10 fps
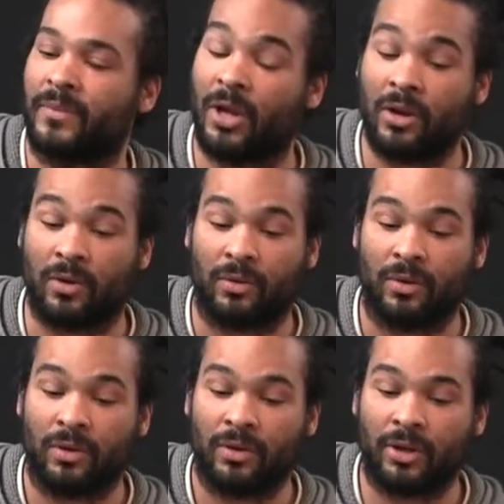No,
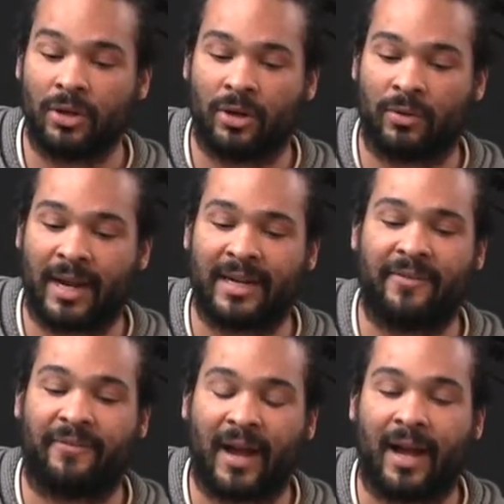
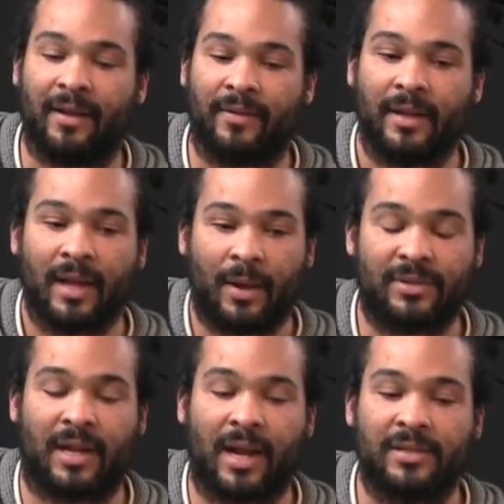95. I
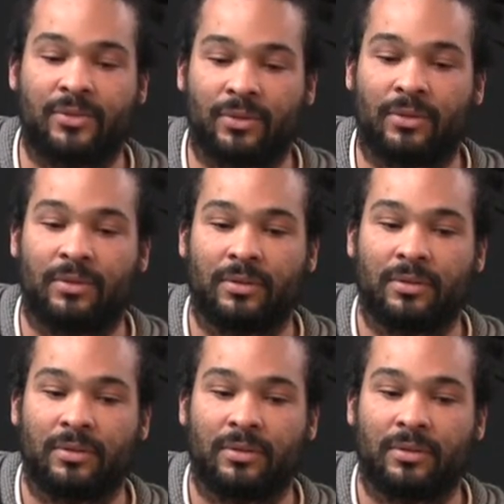was in high school